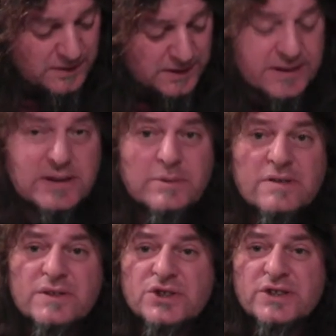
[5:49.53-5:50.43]
and a little bit
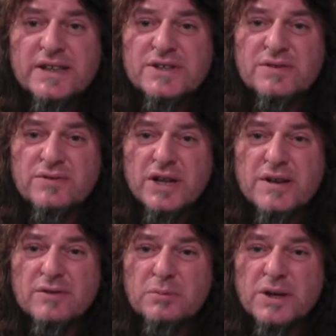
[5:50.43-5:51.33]
of the chinense
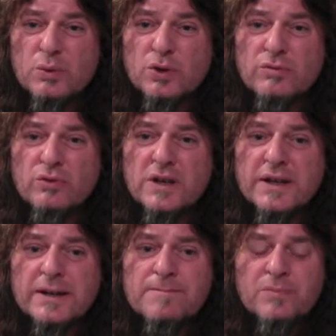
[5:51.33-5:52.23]
flavour, but it wouldn't
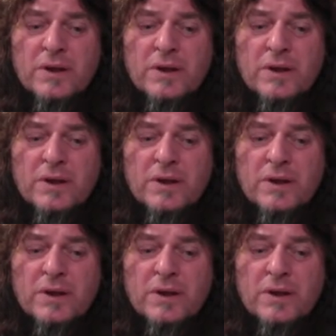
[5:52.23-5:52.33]
really